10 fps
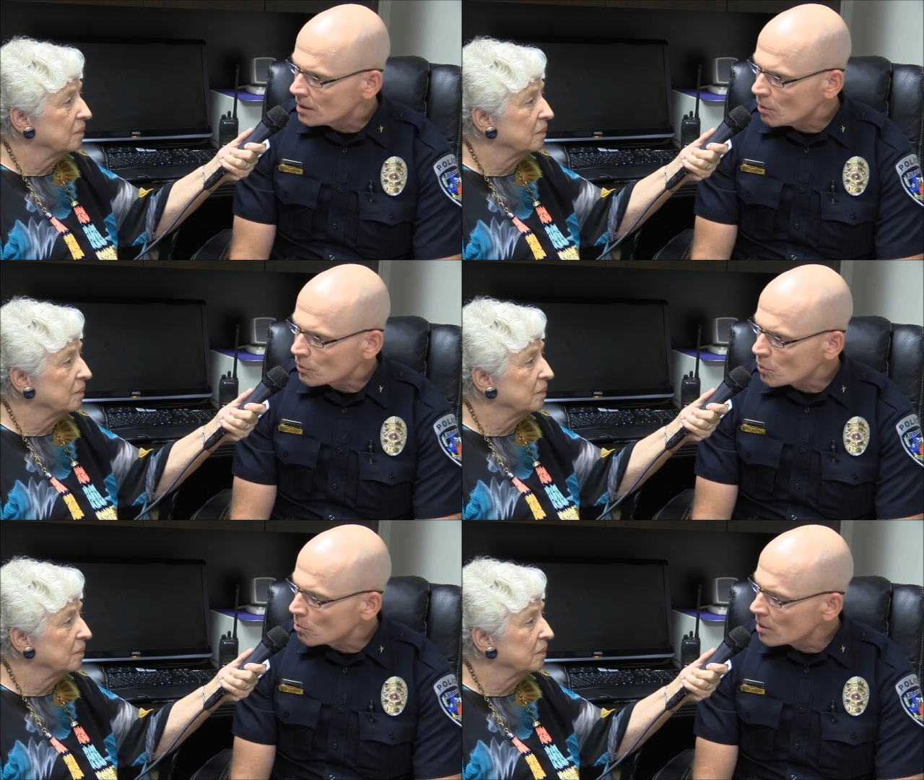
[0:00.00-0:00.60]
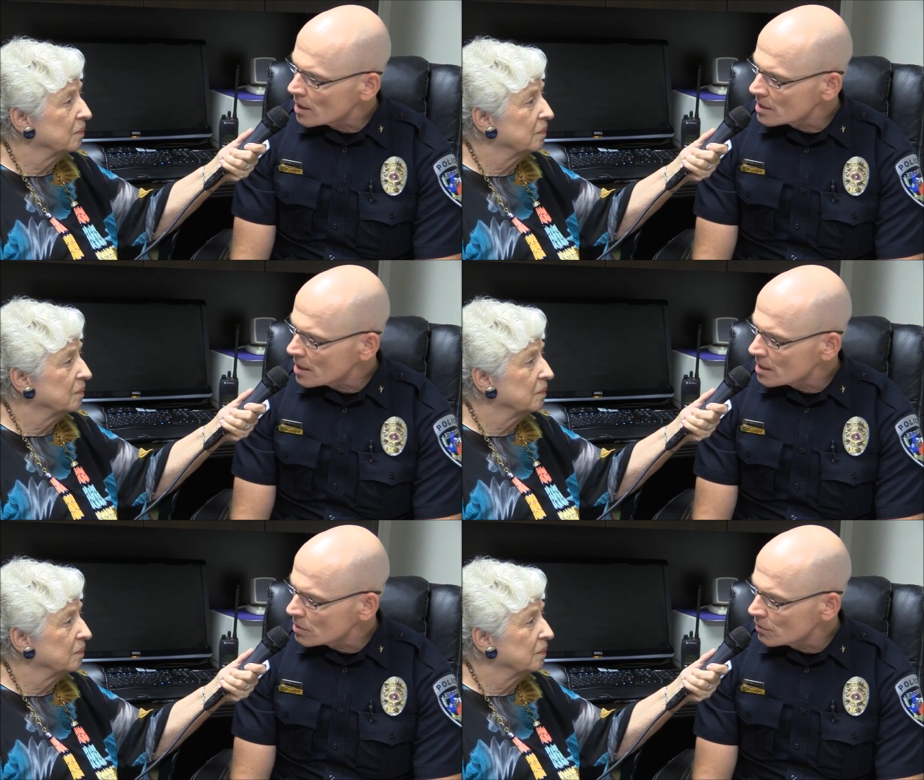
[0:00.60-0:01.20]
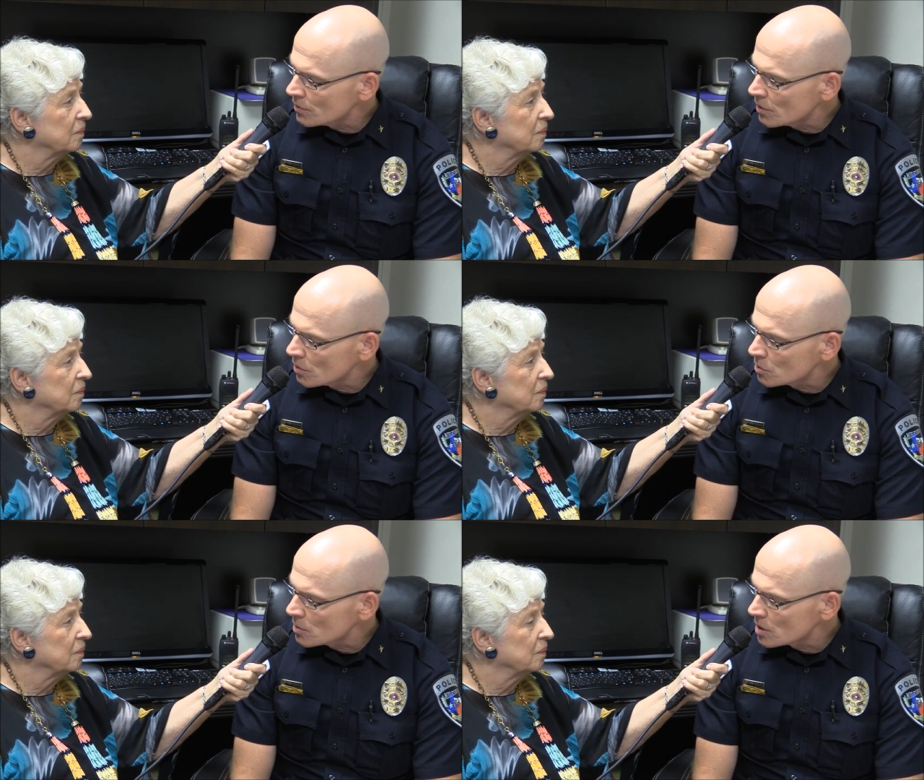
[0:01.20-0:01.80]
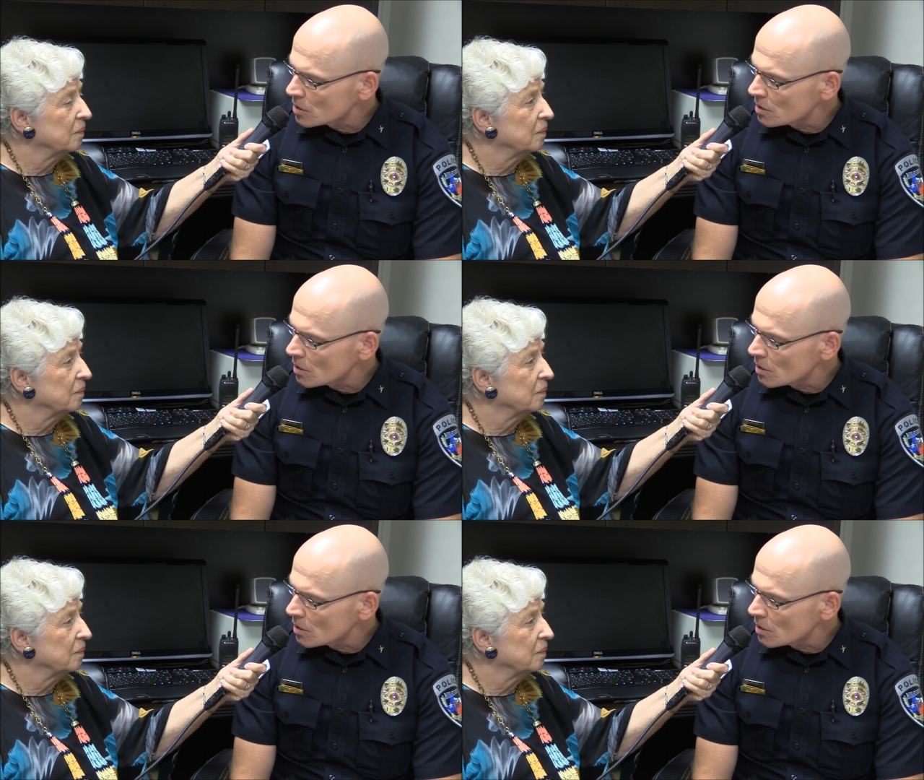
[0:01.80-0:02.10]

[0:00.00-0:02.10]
Speaker 1: going through the process to fill those positions.